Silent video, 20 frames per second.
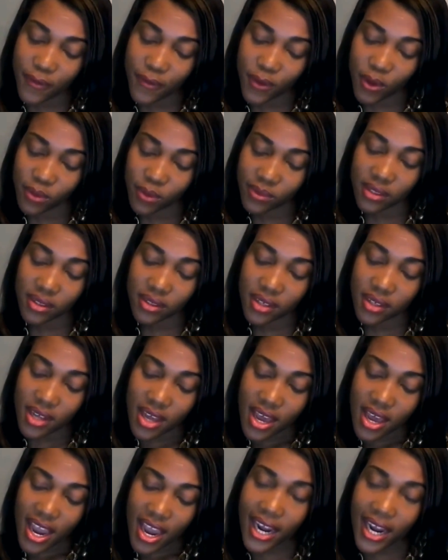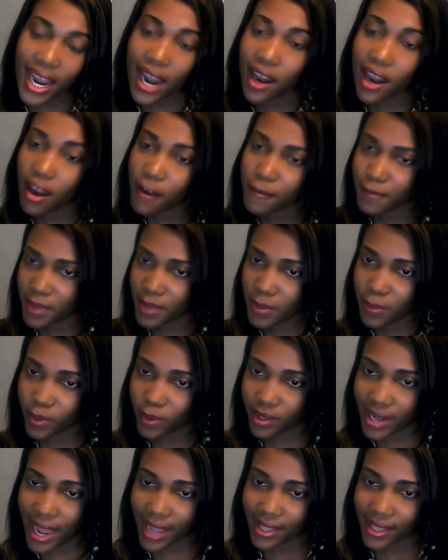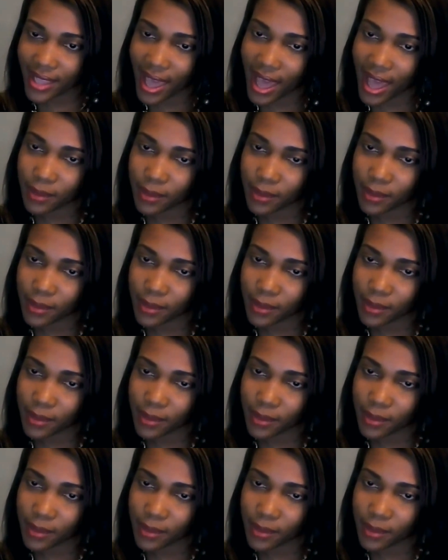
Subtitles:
humor, and I love people like that.